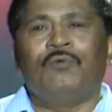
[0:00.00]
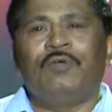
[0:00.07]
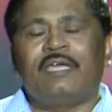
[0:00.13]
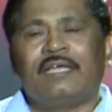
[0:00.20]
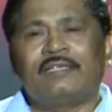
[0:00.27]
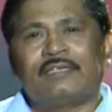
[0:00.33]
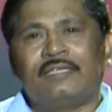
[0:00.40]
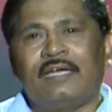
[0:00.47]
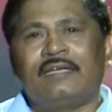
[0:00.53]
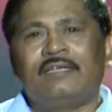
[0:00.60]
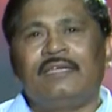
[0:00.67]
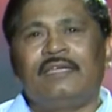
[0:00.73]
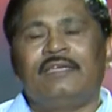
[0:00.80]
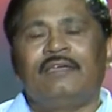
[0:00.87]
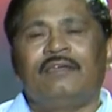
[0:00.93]
can select
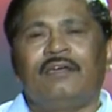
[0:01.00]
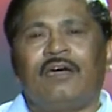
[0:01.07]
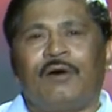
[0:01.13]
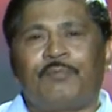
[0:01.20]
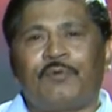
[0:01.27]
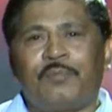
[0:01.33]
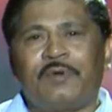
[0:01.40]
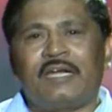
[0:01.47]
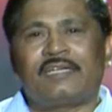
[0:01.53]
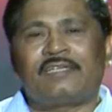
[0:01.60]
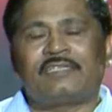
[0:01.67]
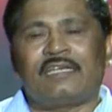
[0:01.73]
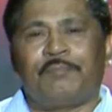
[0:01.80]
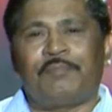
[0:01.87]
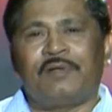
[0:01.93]
the appropriate
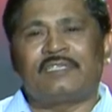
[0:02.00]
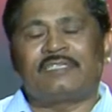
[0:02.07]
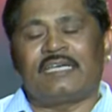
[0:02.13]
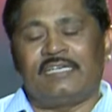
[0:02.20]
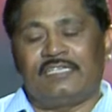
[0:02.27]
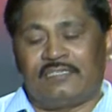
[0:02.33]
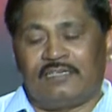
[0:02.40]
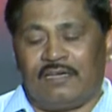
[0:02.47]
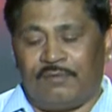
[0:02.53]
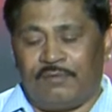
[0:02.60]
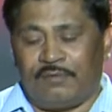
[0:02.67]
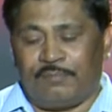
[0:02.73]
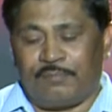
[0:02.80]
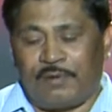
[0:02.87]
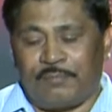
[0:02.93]
sample size
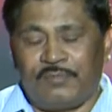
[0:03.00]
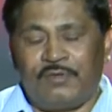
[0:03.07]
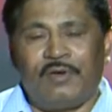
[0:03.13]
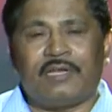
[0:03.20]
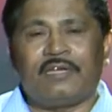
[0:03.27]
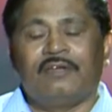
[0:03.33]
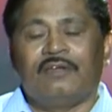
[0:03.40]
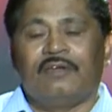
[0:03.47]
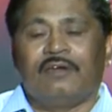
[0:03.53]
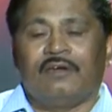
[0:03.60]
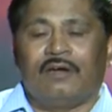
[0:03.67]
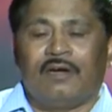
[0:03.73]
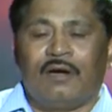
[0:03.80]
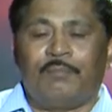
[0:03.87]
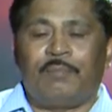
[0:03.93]
from your
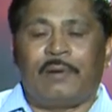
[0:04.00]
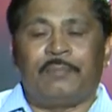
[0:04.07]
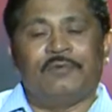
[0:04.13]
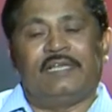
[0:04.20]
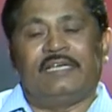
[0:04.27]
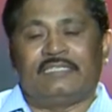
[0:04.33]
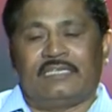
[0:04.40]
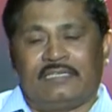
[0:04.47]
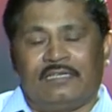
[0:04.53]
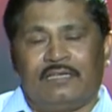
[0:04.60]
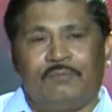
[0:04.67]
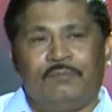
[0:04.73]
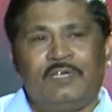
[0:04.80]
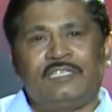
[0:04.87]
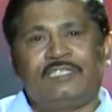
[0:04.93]
population.
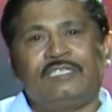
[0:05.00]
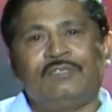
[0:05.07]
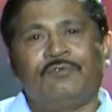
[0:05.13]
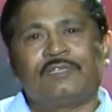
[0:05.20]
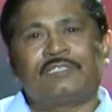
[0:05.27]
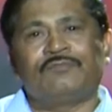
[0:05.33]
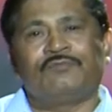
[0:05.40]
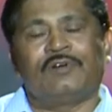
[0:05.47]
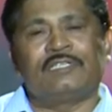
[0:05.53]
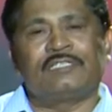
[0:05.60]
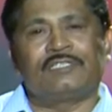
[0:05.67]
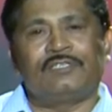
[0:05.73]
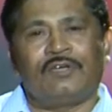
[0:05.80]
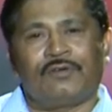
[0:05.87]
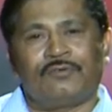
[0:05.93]
Means
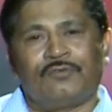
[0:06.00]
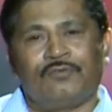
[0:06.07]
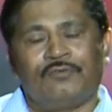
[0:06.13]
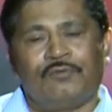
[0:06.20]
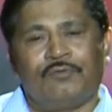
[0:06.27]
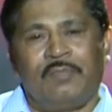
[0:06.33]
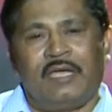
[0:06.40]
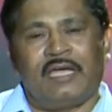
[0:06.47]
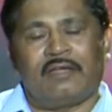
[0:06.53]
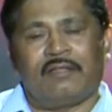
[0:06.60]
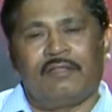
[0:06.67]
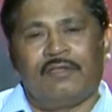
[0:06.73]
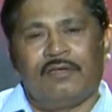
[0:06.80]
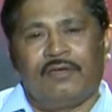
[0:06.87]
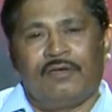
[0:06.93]
once you have to make
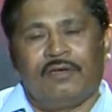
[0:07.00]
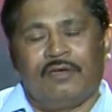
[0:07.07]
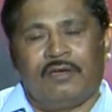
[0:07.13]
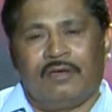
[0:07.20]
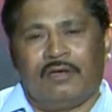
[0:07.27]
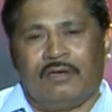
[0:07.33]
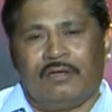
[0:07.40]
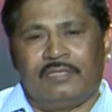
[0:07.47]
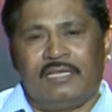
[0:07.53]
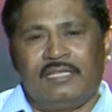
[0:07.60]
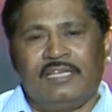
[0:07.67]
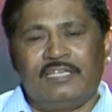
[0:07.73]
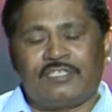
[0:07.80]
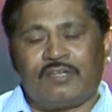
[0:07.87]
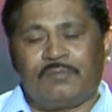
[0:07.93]
the
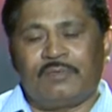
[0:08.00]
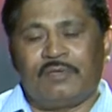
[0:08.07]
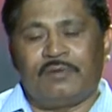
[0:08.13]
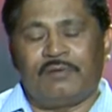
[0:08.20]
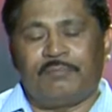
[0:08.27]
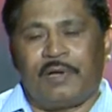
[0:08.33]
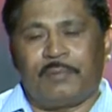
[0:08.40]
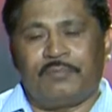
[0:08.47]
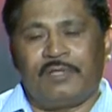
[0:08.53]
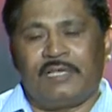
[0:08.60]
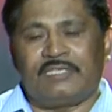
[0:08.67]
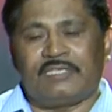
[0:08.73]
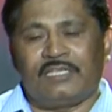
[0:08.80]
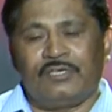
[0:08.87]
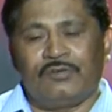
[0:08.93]
list of the
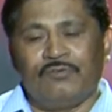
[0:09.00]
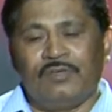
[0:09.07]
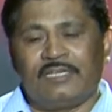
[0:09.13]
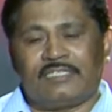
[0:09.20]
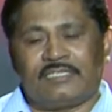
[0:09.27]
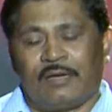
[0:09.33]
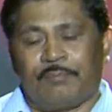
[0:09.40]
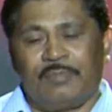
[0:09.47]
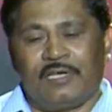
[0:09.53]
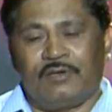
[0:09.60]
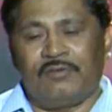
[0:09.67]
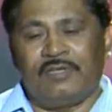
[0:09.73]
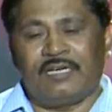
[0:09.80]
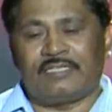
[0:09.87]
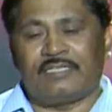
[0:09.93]
population units, sampling
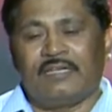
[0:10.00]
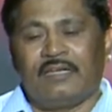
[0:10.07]
units,